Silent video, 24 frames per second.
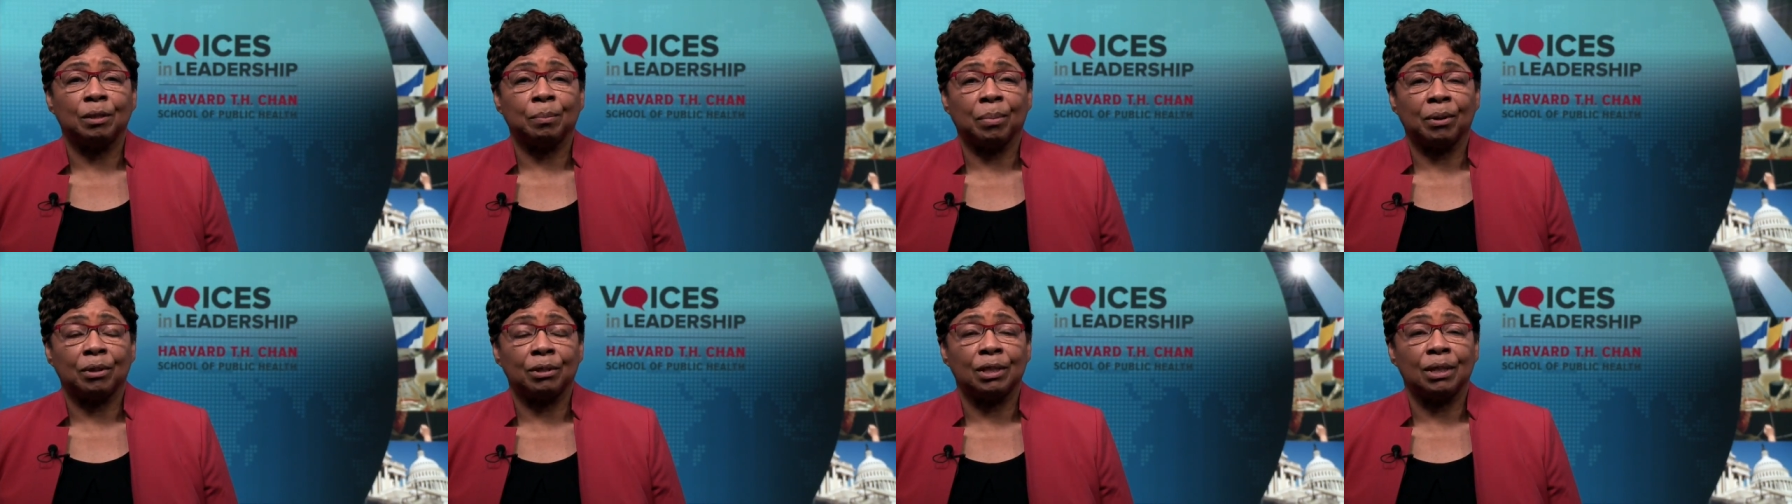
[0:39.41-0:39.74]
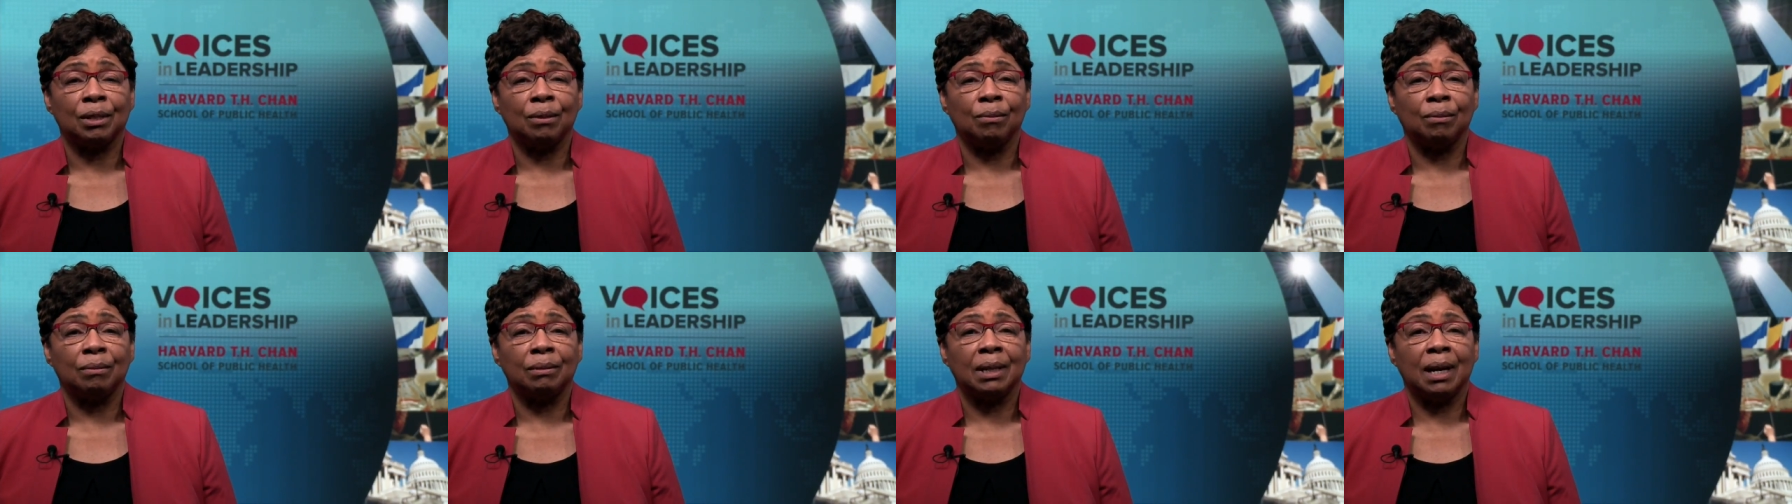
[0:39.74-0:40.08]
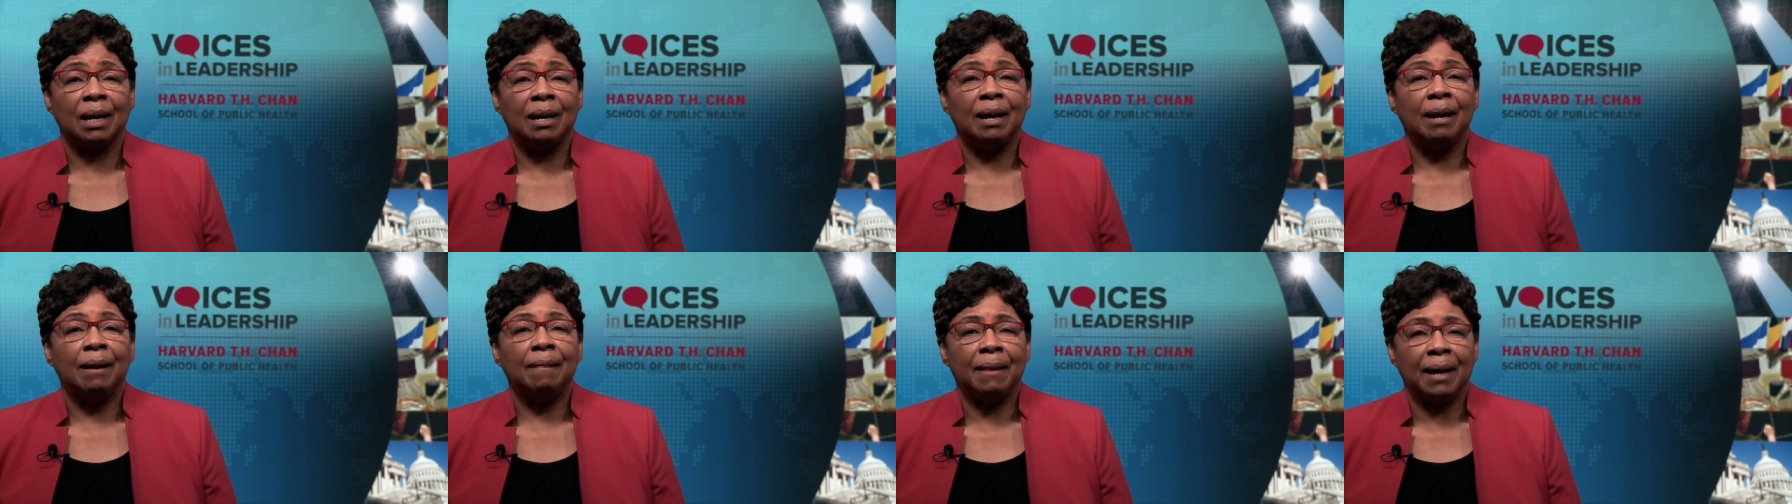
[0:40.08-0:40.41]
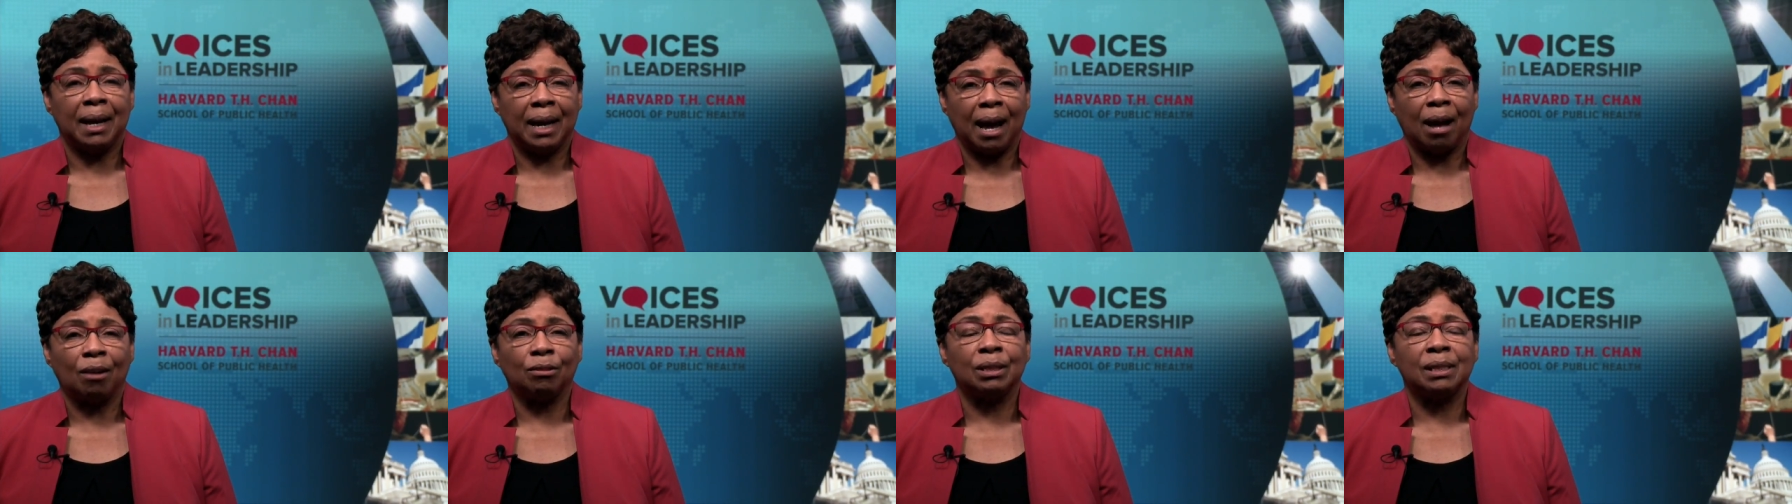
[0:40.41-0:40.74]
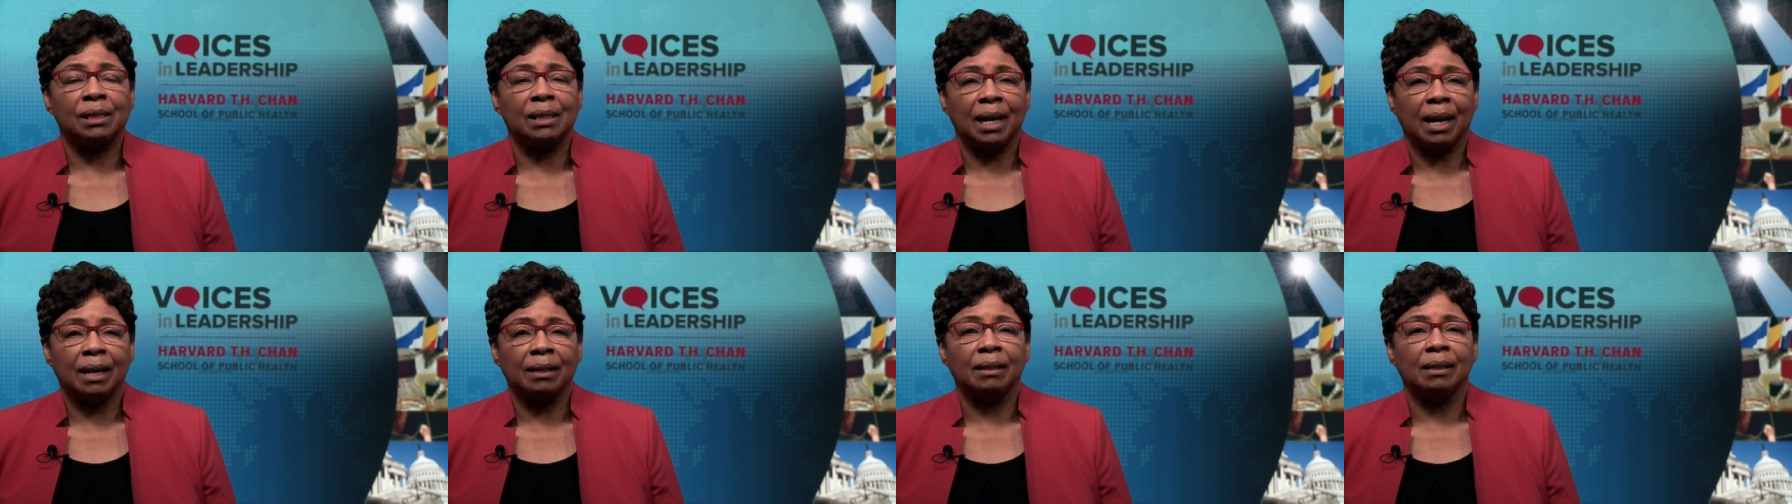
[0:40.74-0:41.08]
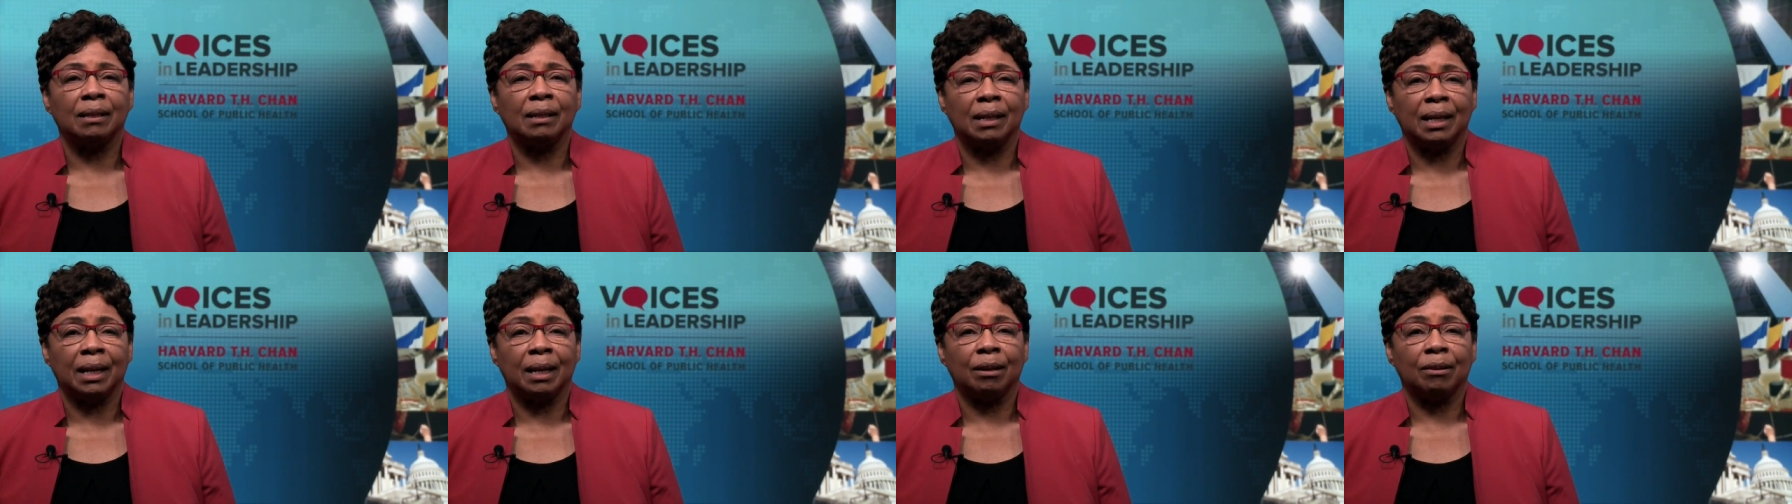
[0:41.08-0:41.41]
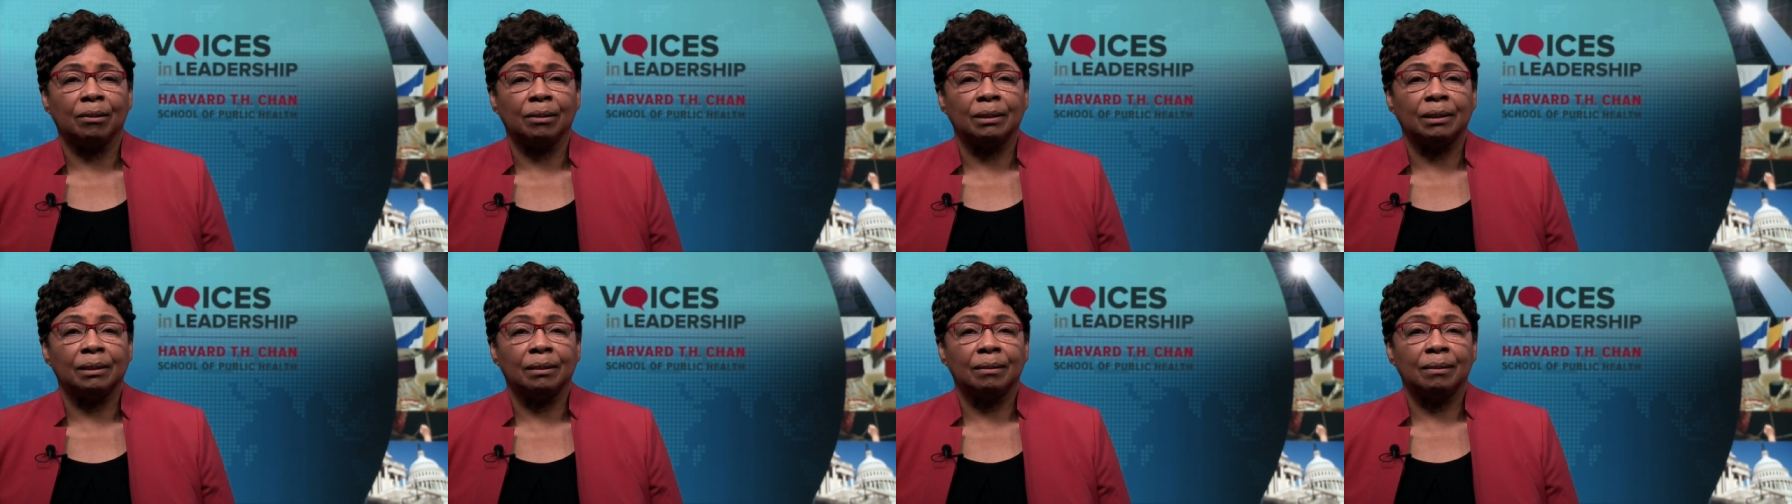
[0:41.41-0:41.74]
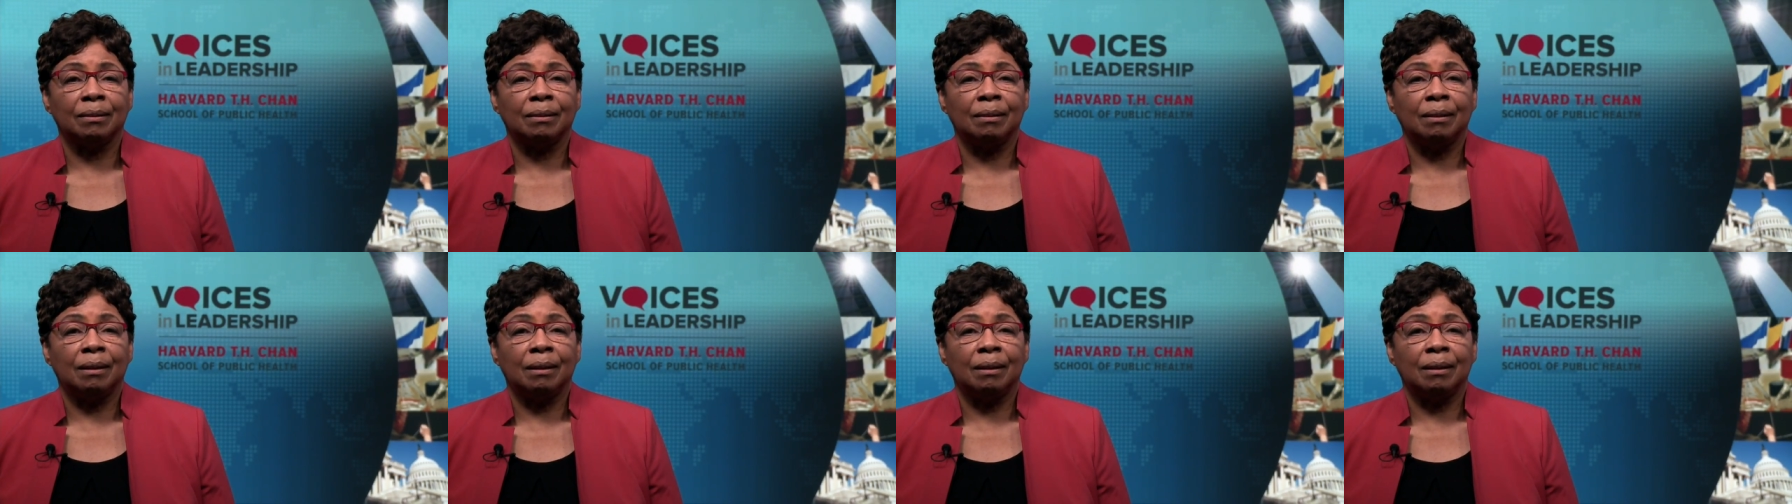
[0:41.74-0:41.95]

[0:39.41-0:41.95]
pursuit than outstanding leaders.